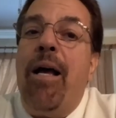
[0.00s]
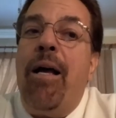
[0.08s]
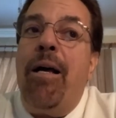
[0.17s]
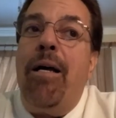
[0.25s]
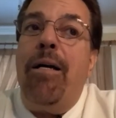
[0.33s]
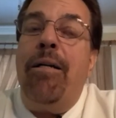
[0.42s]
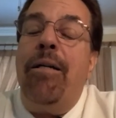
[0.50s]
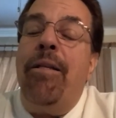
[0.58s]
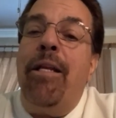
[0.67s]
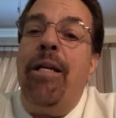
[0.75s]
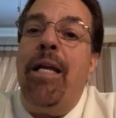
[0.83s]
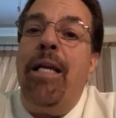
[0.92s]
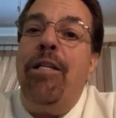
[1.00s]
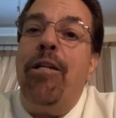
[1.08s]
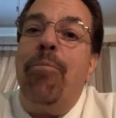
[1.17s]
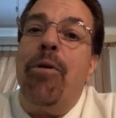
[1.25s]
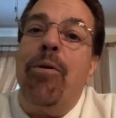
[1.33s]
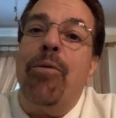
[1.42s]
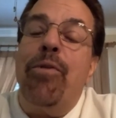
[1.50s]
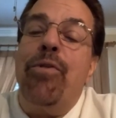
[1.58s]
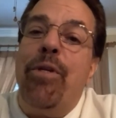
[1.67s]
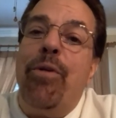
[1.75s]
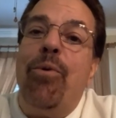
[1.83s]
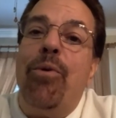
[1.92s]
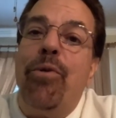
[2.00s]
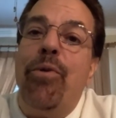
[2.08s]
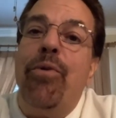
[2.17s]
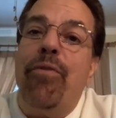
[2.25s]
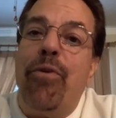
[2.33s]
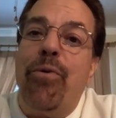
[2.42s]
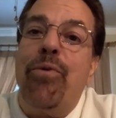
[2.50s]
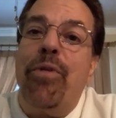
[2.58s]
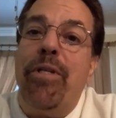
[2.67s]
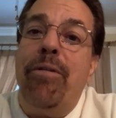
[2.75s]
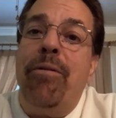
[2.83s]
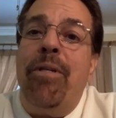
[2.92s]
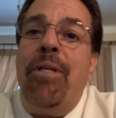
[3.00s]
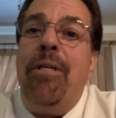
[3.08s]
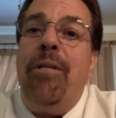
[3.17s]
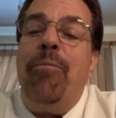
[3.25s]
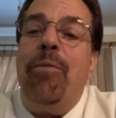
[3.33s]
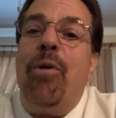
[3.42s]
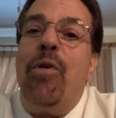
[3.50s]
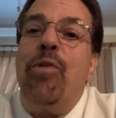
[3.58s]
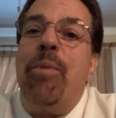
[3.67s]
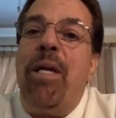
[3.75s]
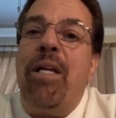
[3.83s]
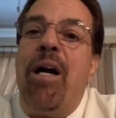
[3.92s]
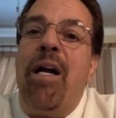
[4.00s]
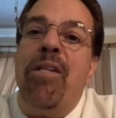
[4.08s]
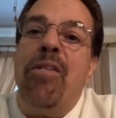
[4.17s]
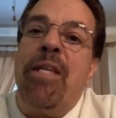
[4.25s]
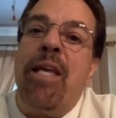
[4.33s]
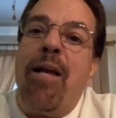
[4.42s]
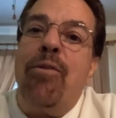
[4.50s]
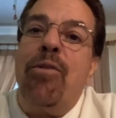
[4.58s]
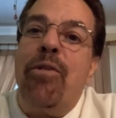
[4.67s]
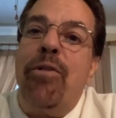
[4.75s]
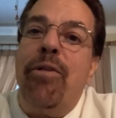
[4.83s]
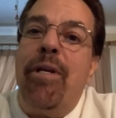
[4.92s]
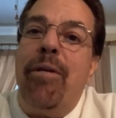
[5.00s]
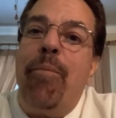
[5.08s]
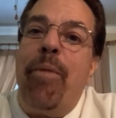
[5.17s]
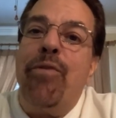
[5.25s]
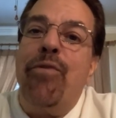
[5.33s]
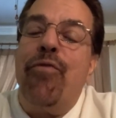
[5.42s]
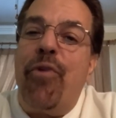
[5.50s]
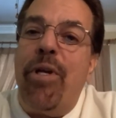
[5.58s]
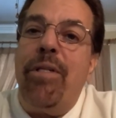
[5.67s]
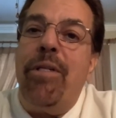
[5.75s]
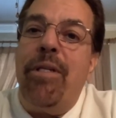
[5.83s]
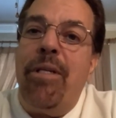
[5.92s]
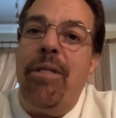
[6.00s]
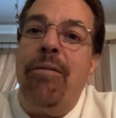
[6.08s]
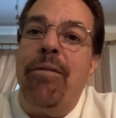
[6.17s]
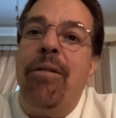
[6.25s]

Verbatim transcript: Uh, and then I ended up going to Seton Hall University because my guidance counselor and best friend in